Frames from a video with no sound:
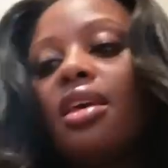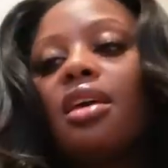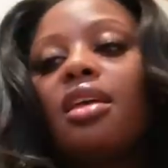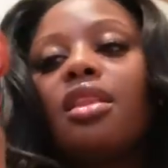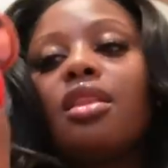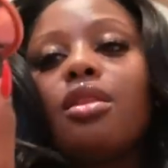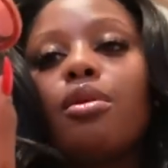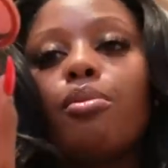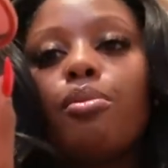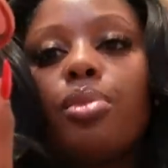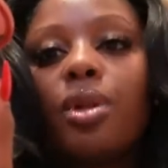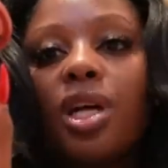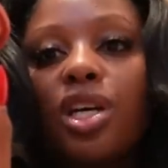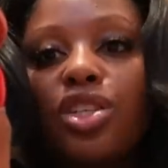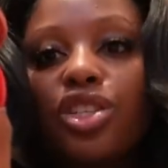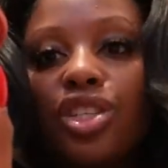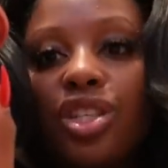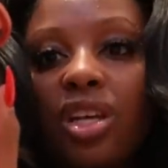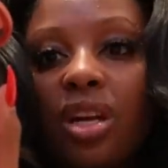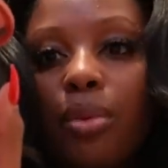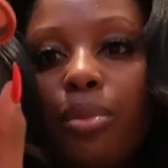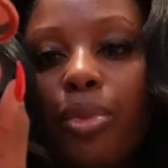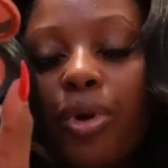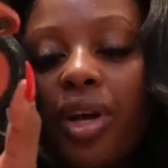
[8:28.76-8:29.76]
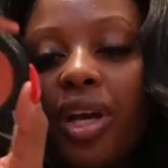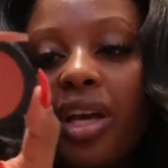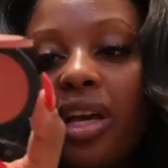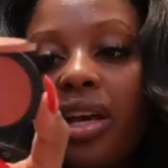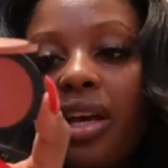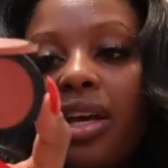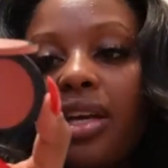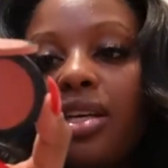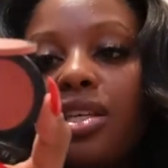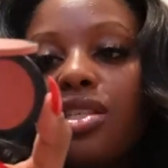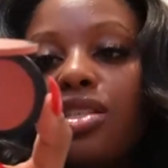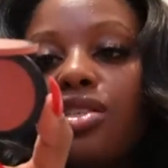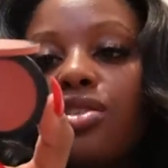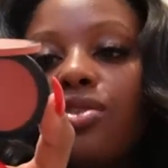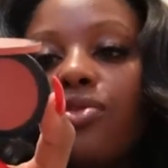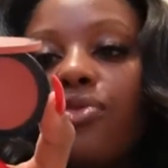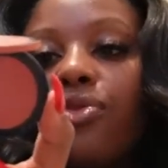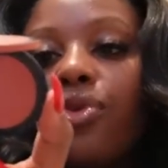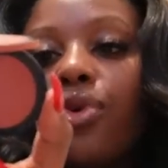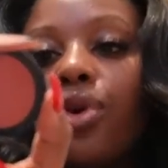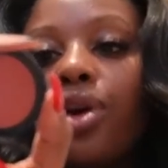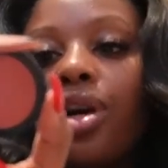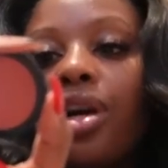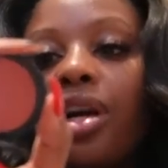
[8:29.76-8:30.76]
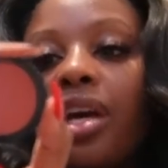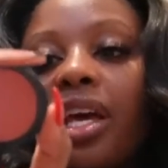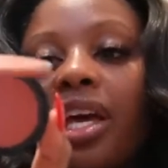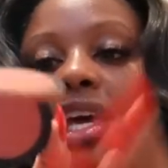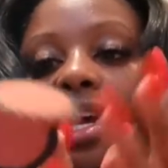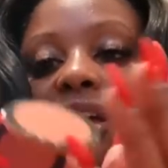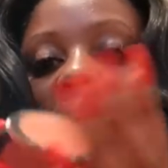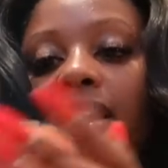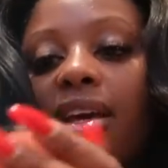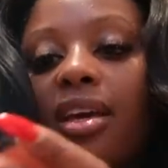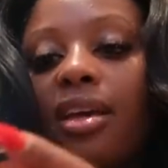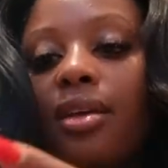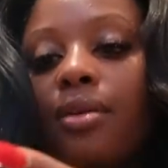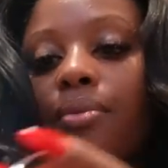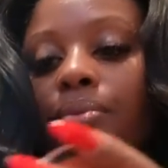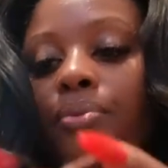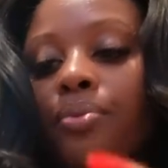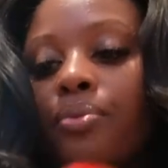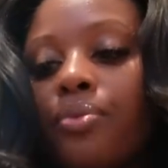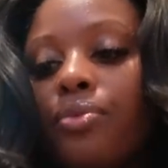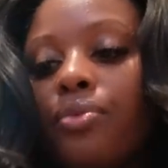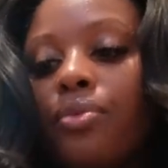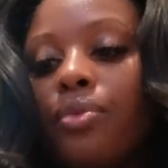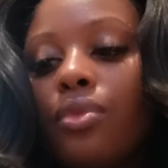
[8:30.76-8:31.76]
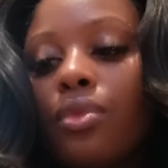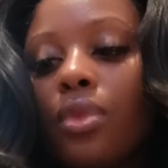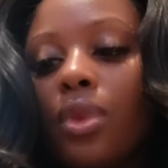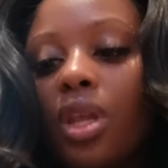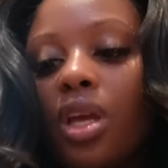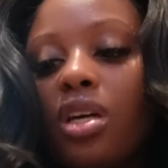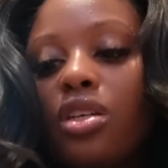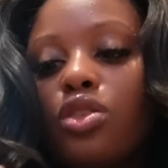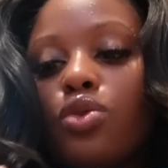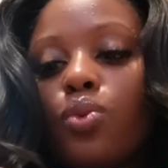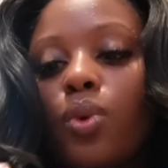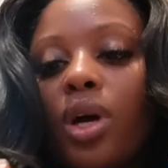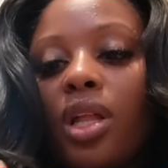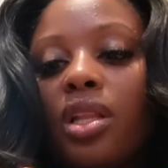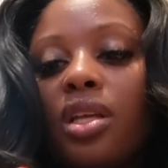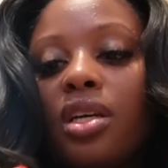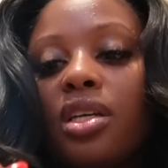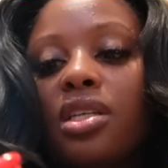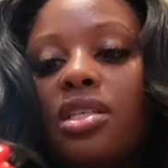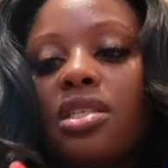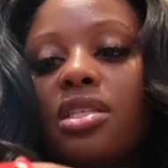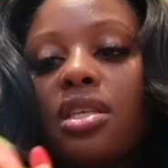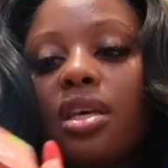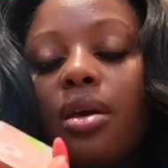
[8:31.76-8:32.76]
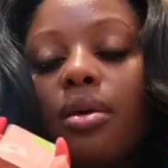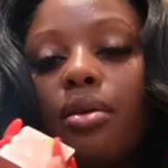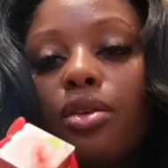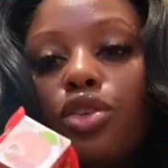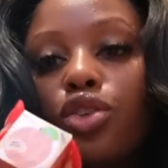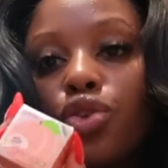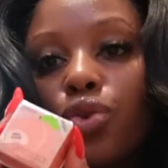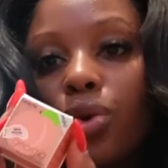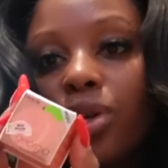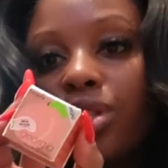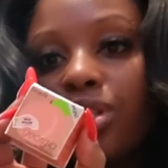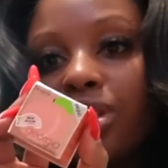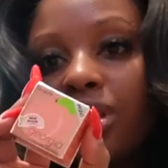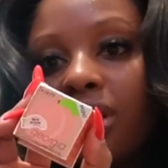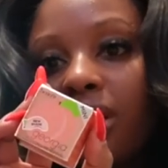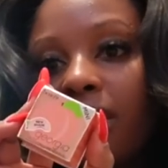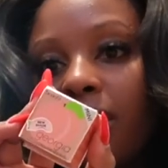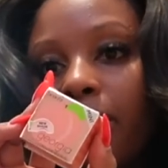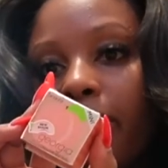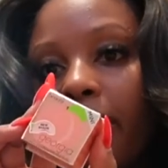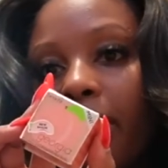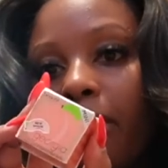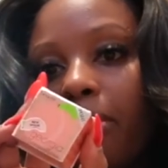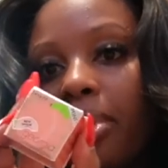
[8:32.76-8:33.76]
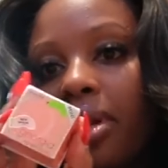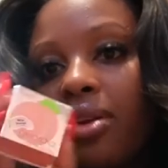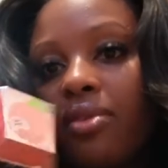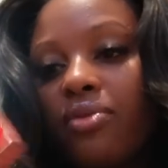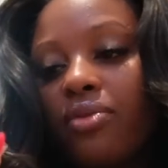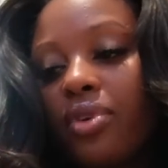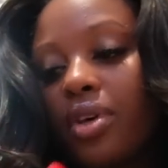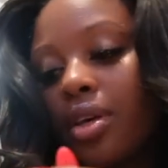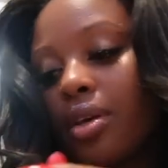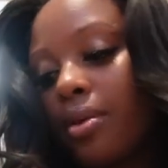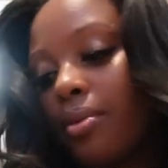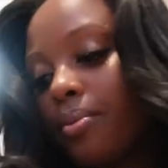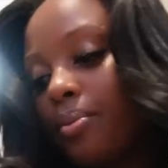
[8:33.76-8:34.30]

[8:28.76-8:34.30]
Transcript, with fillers: then the blush that I'm bringing is Sephora Heated, as well as Georgia by Benefit.